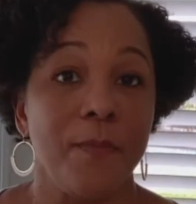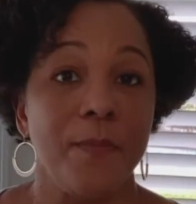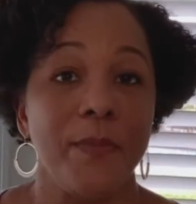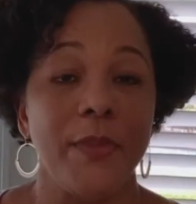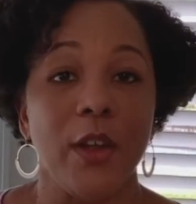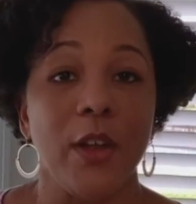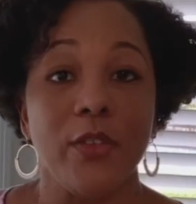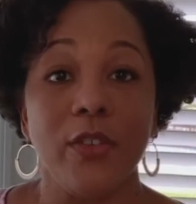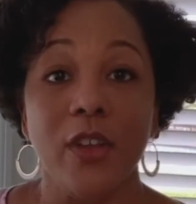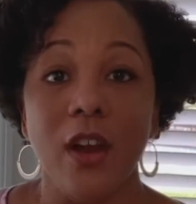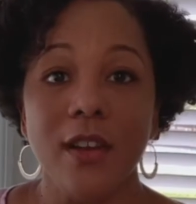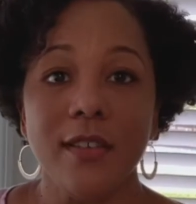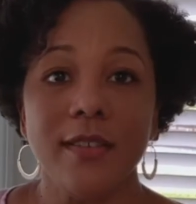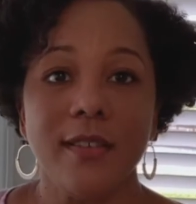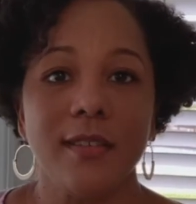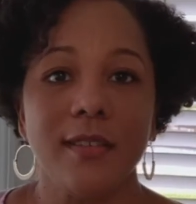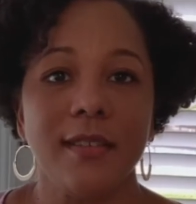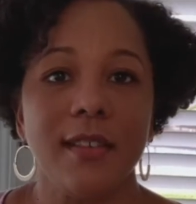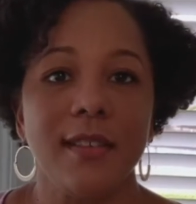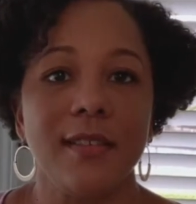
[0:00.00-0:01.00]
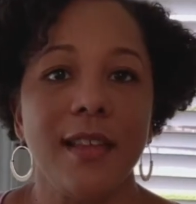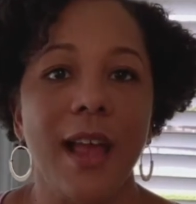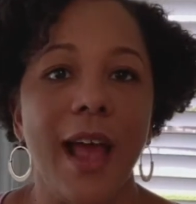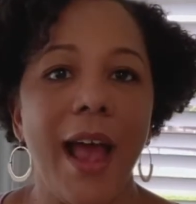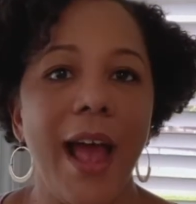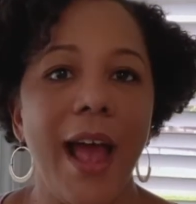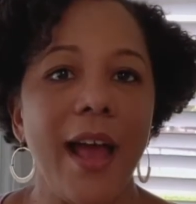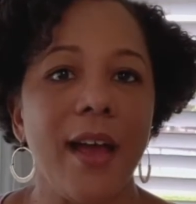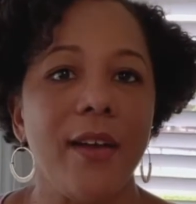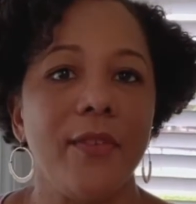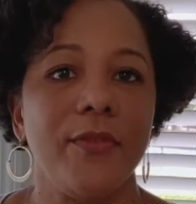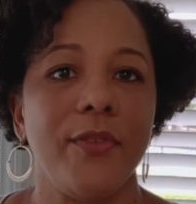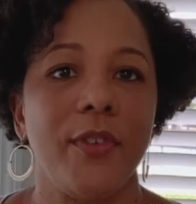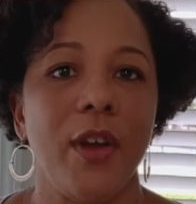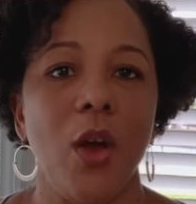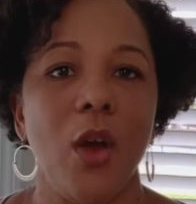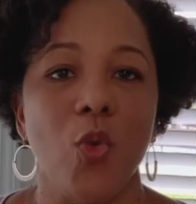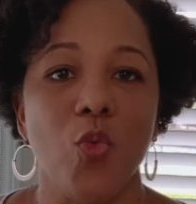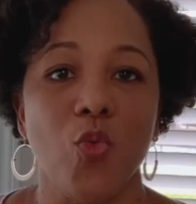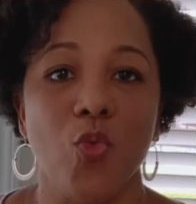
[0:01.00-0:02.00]
Now, narcissists have
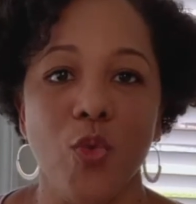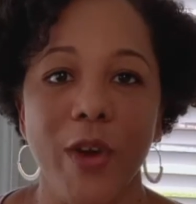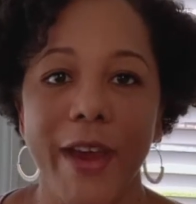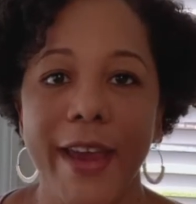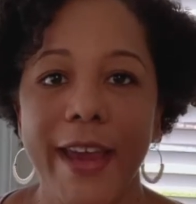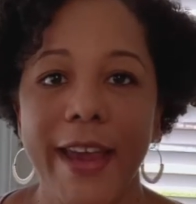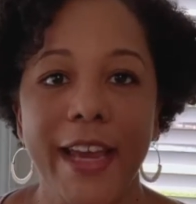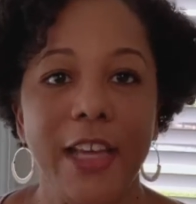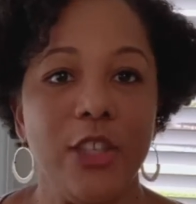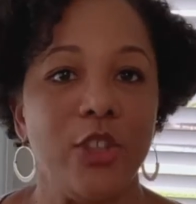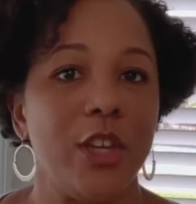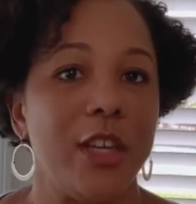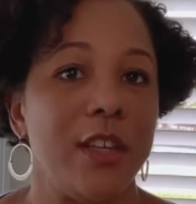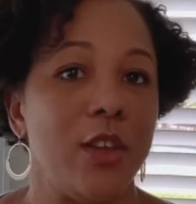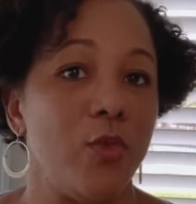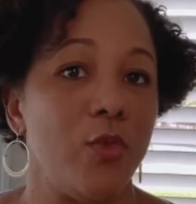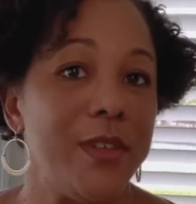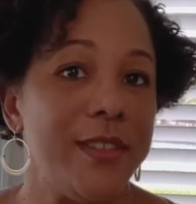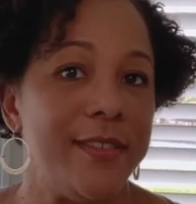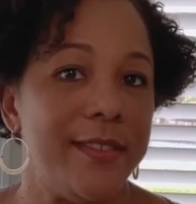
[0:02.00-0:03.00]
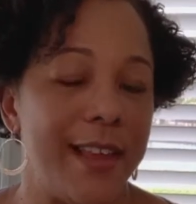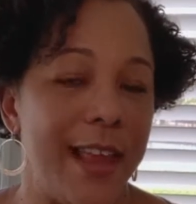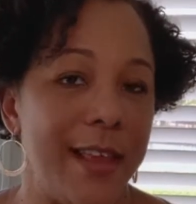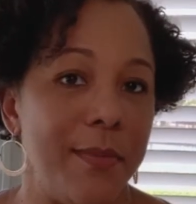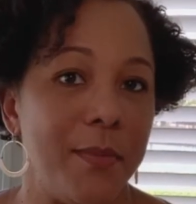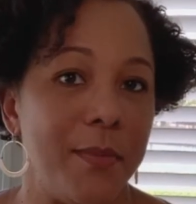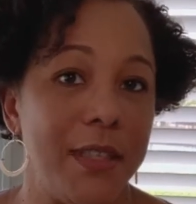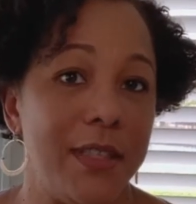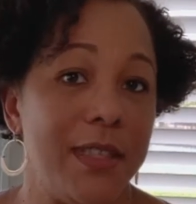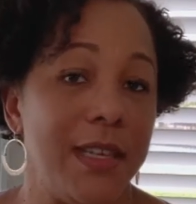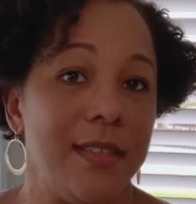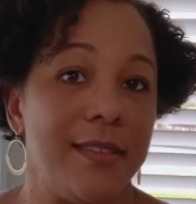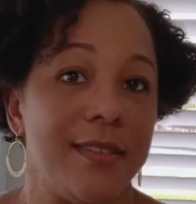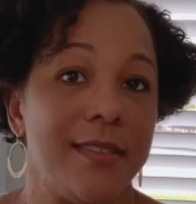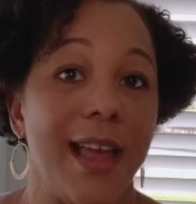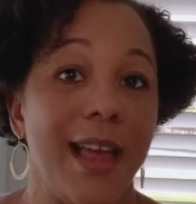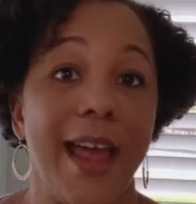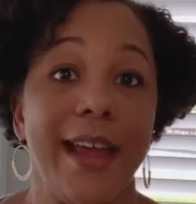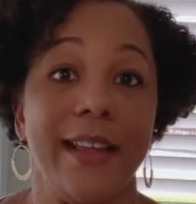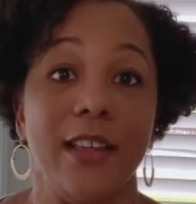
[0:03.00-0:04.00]
a rage and a resentment
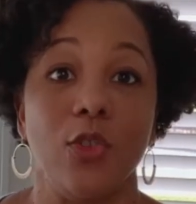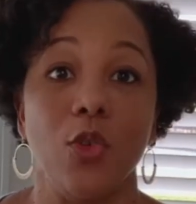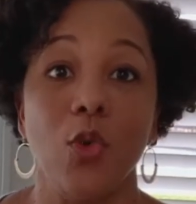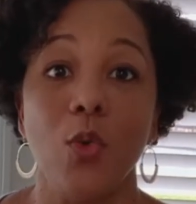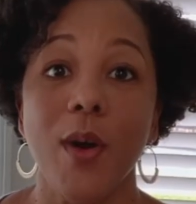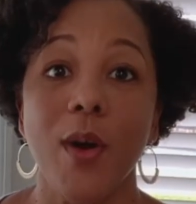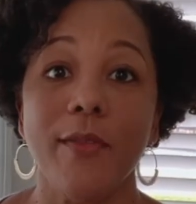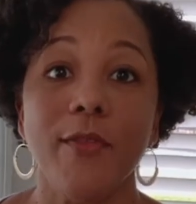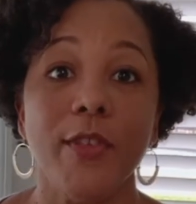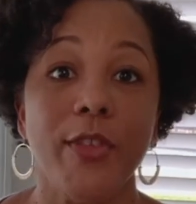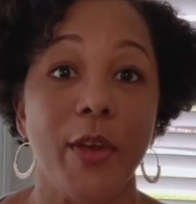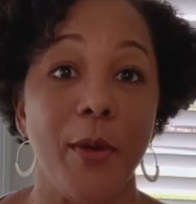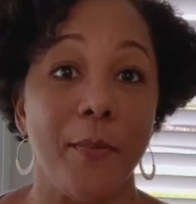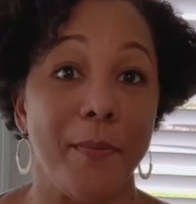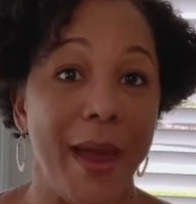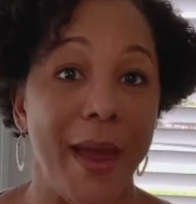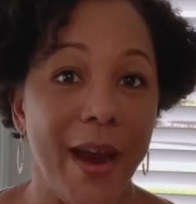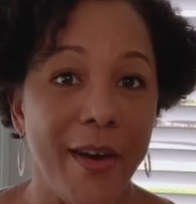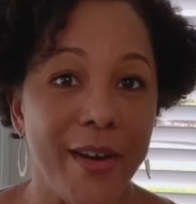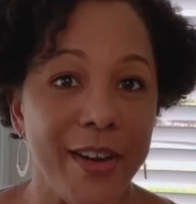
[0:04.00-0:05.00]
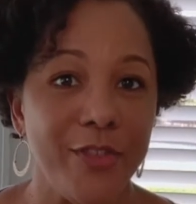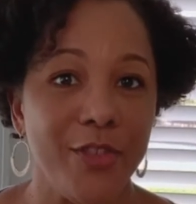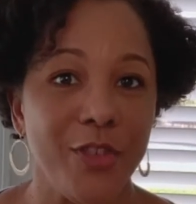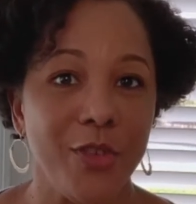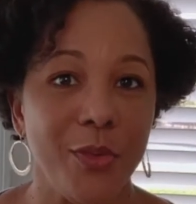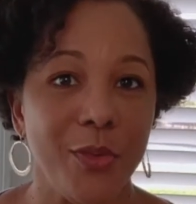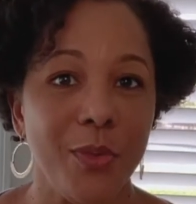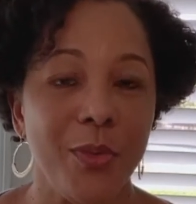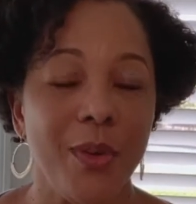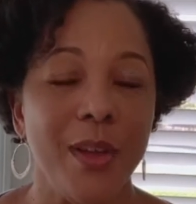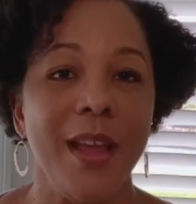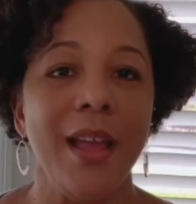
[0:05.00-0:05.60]
inside, and whoever they're married to,